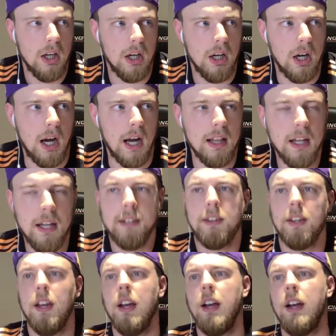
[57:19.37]
I liked
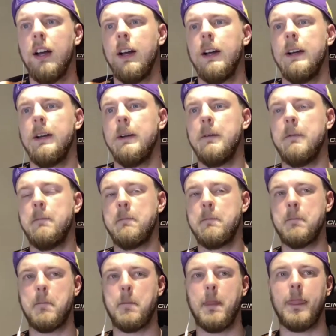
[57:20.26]
the
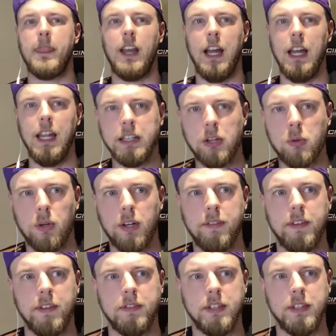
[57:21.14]

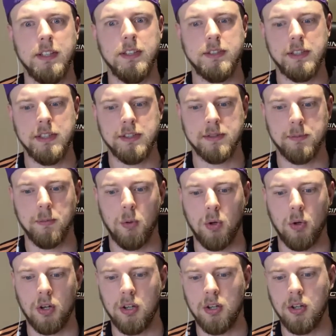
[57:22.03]
2015 season
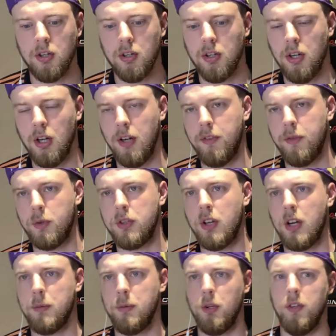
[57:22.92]
more if we're
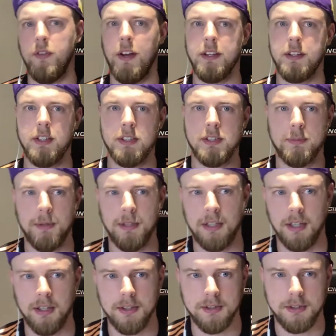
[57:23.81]
talking about Juventus
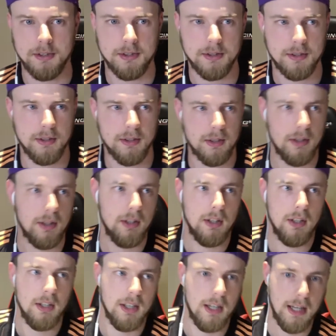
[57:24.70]
because
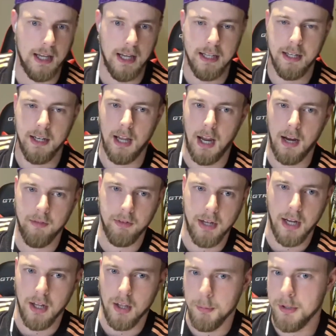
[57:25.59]
it had
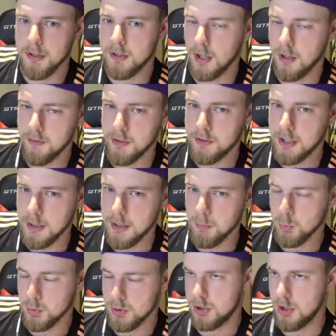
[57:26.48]
every element of the
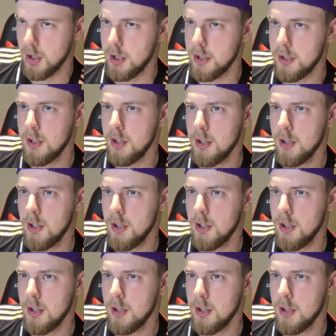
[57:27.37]
team was good.